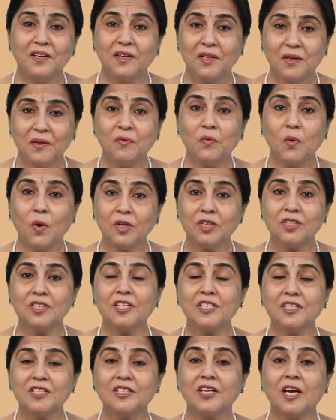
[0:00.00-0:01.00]
He
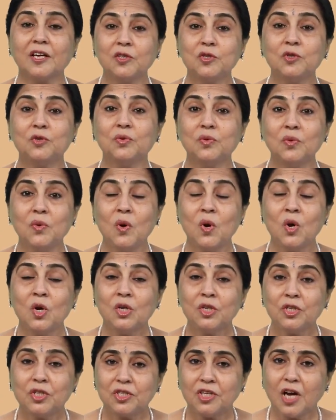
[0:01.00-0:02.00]
wants his son to
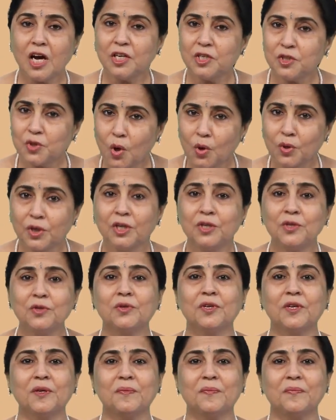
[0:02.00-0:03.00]
start talking
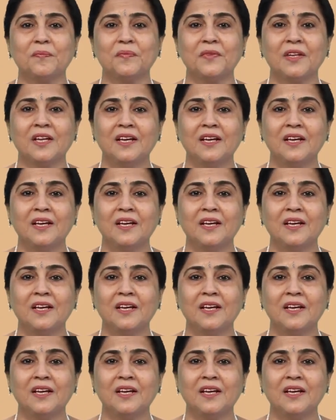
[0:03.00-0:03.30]
to him